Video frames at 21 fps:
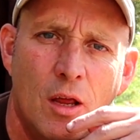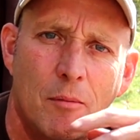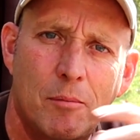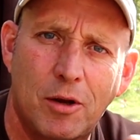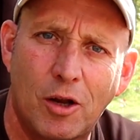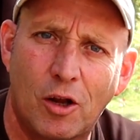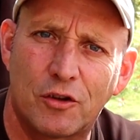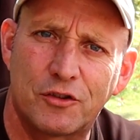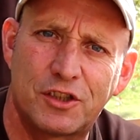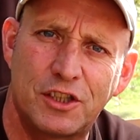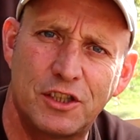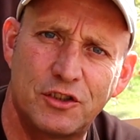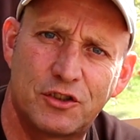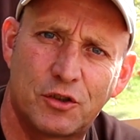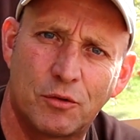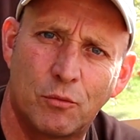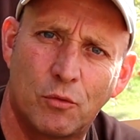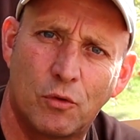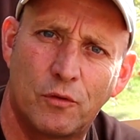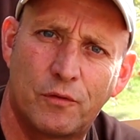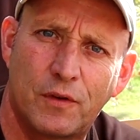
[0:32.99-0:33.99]
planting
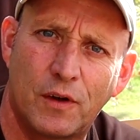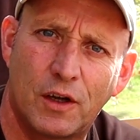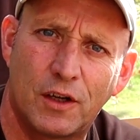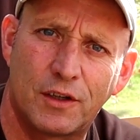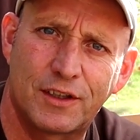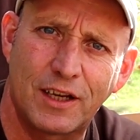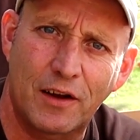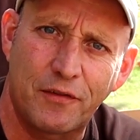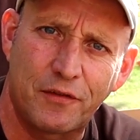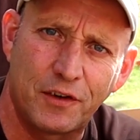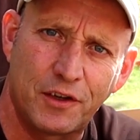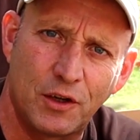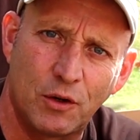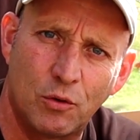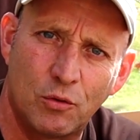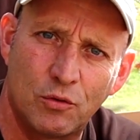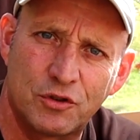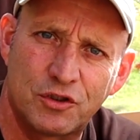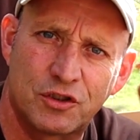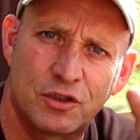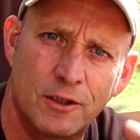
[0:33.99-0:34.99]
sort of
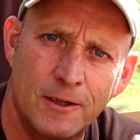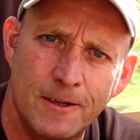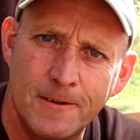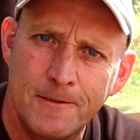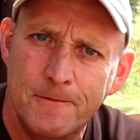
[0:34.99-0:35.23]
daffodils